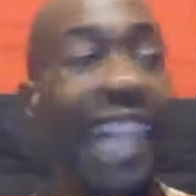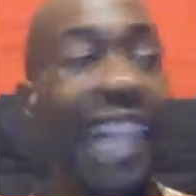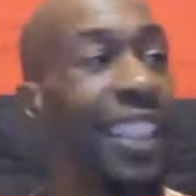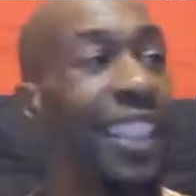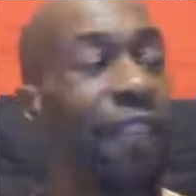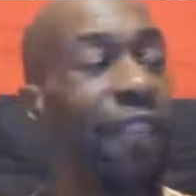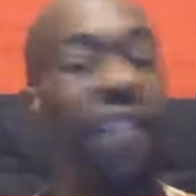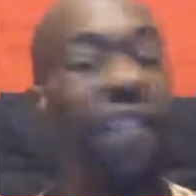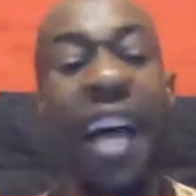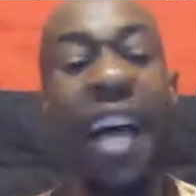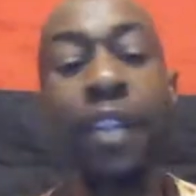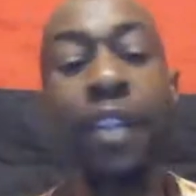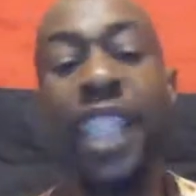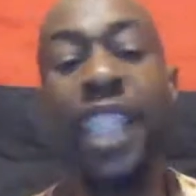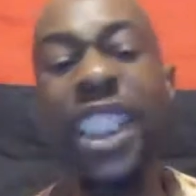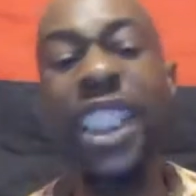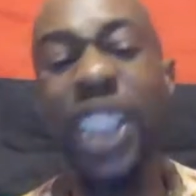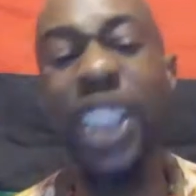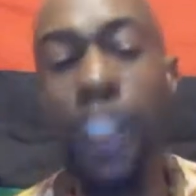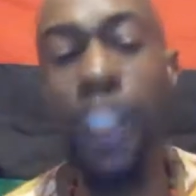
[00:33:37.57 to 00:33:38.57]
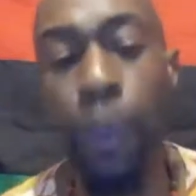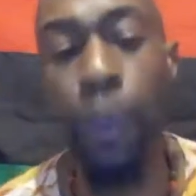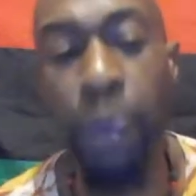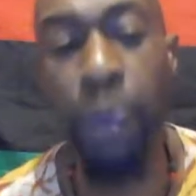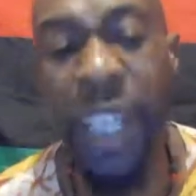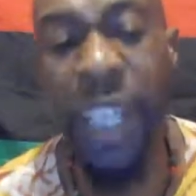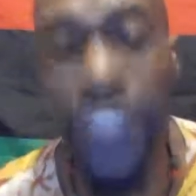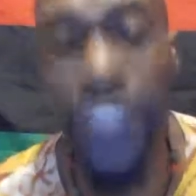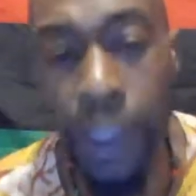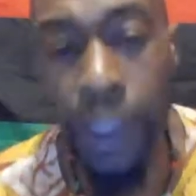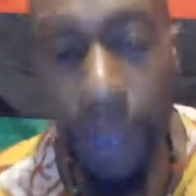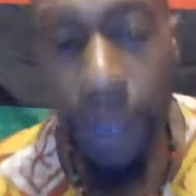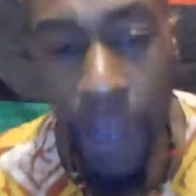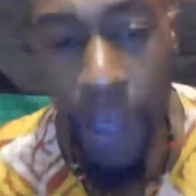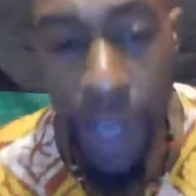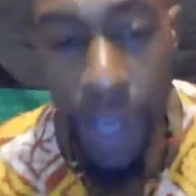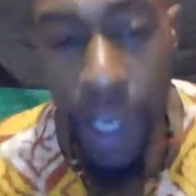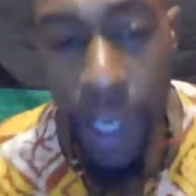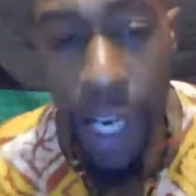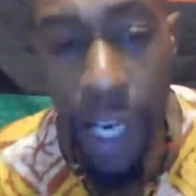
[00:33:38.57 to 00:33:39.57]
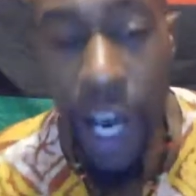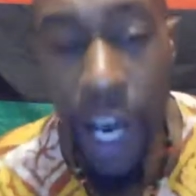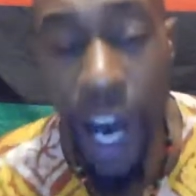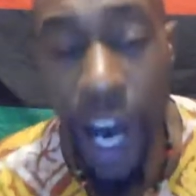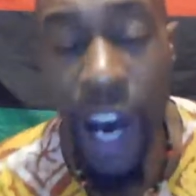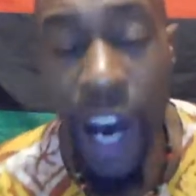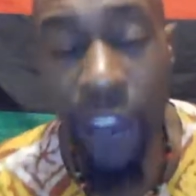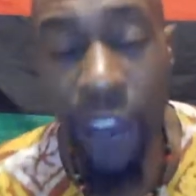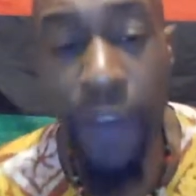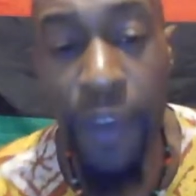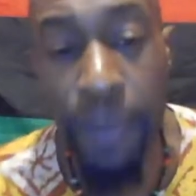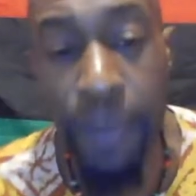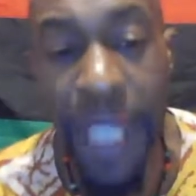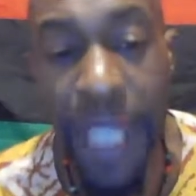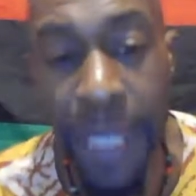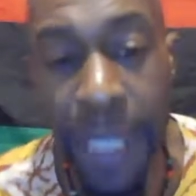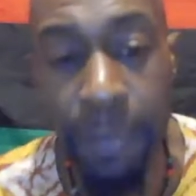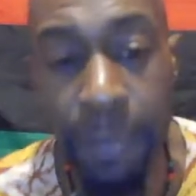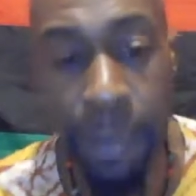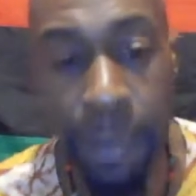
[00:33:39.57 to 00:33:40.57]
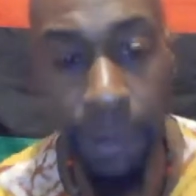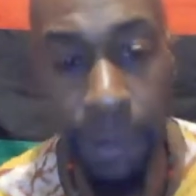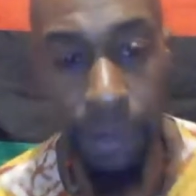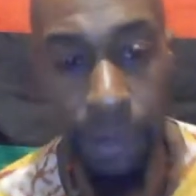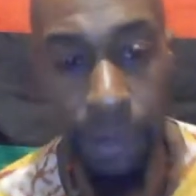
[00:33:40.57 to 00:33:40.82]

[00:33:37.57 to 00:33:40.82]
a foundational principle of a people.